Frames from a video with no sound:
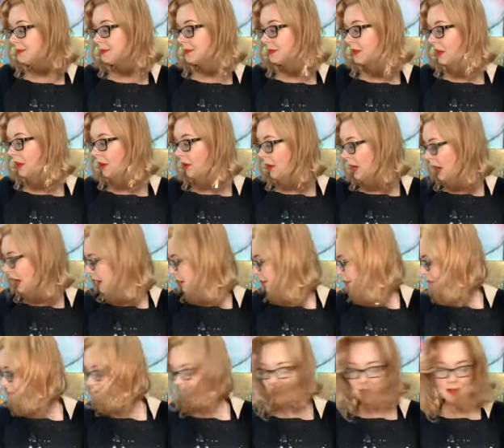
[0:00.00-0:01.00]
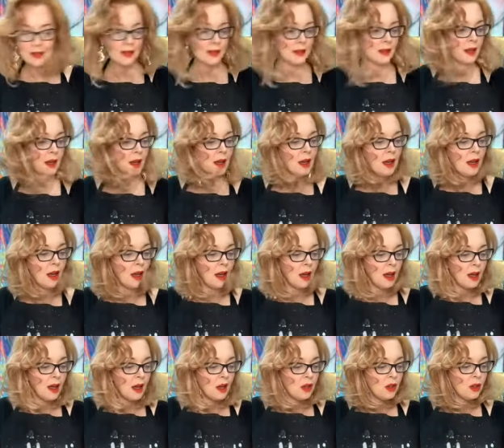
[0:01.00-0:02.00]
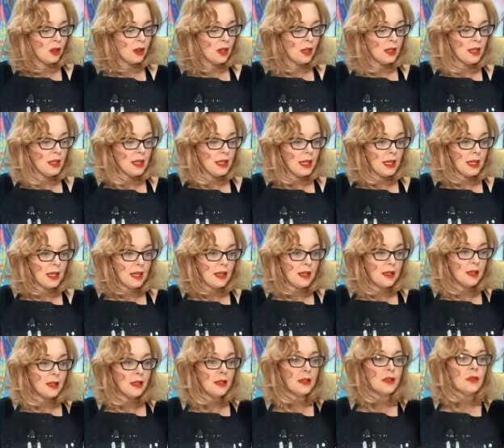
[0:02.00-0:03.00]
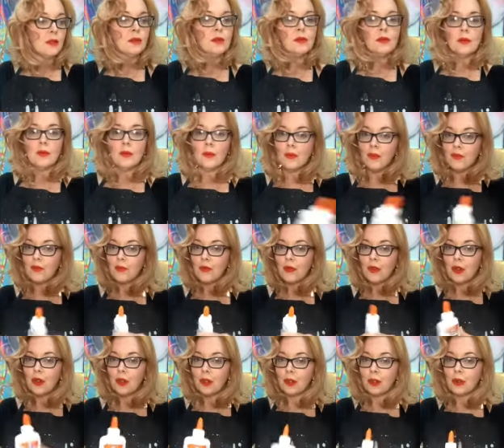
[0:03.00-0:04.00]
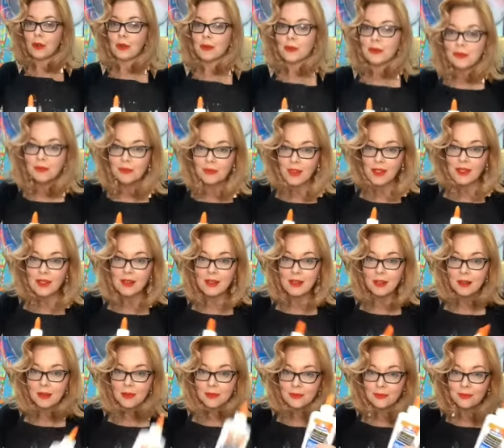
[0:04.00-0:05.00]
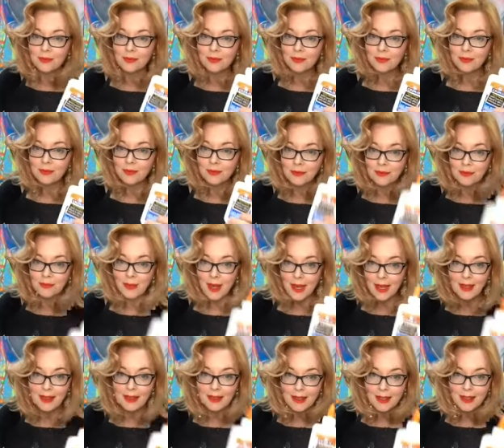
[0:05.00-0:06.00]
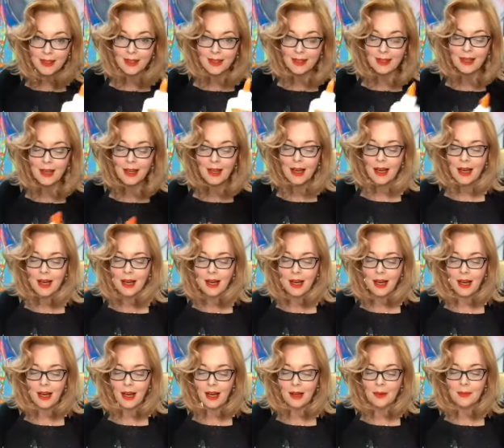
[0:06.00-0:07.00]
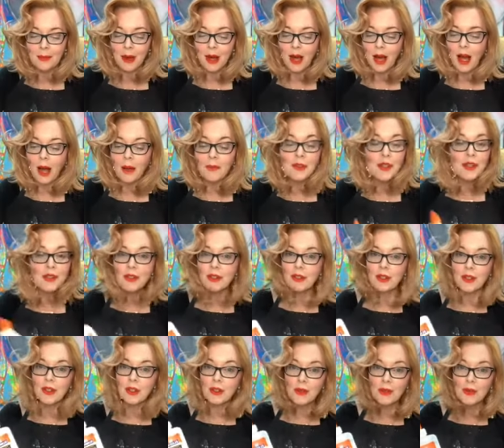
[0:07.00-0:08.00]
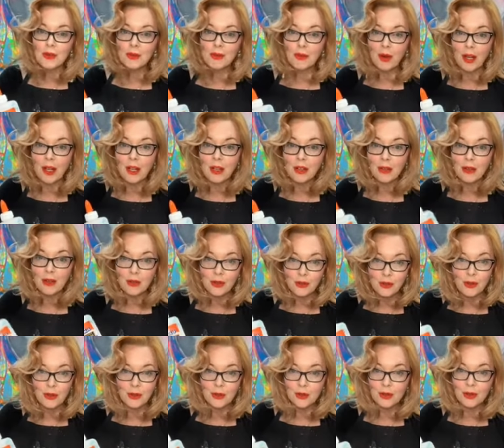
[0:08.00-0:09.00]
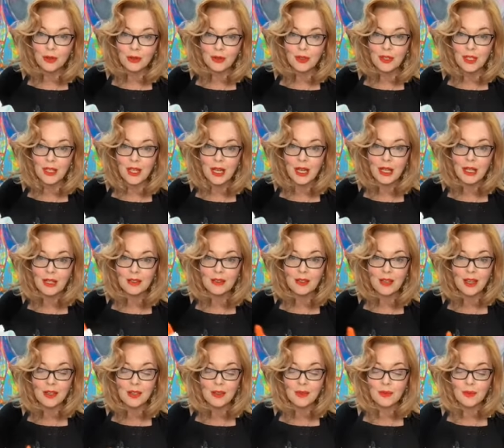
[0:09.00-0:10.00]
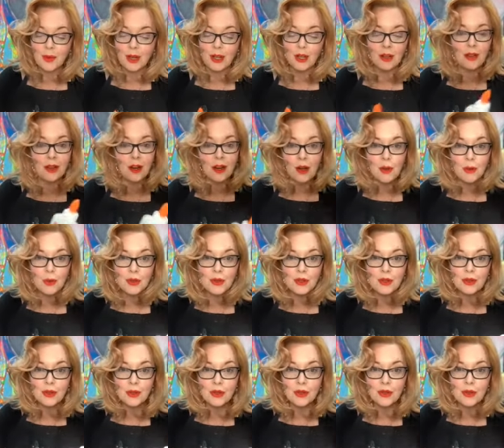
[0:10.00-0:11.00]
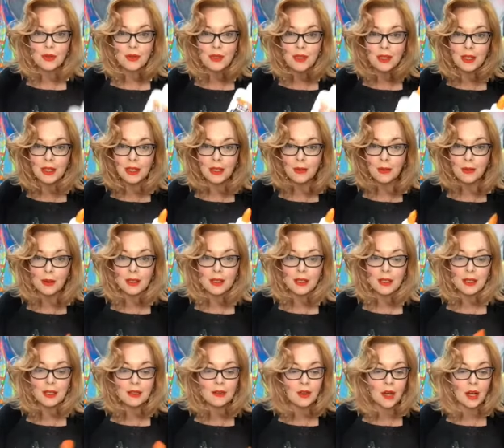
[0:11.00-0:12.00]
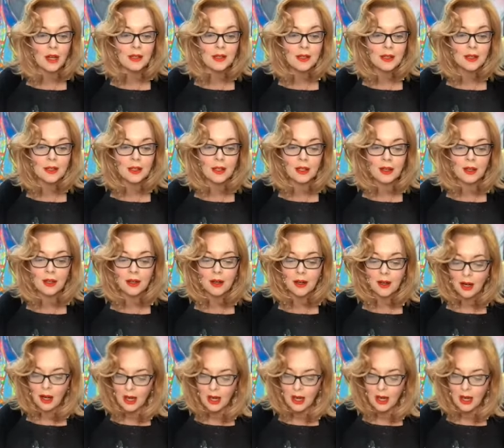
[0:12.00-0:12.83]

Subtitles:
Okay, what else? You're going to need glue. That's the main thing. I'm just going to use regular school glue tonight. It's regular Elmer's glue. It's liquid. It dries clear.